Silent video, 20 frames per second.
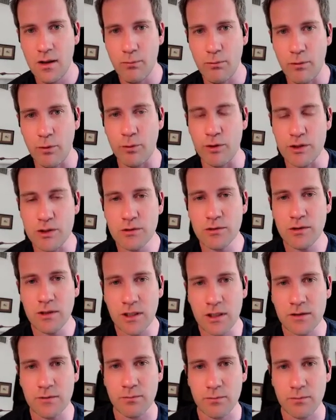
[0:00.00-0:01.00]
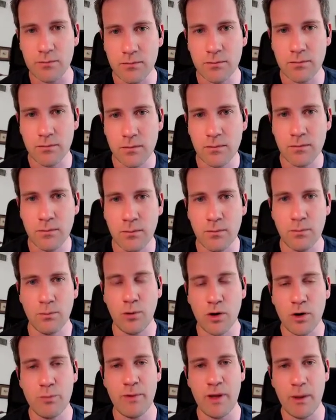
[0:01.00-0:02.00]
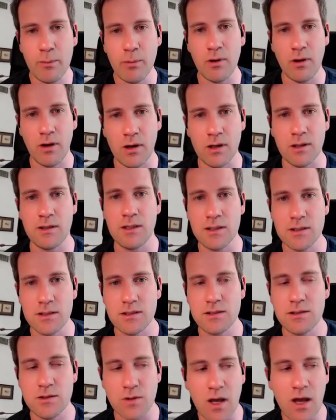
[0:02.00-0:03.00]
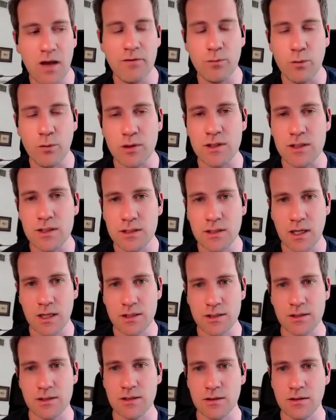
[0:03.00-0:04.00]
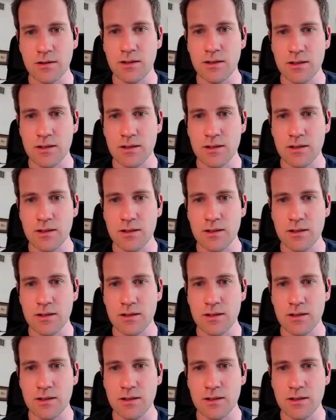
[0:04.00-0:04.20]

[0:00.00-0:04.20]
but we do need more people on this to have more discussions on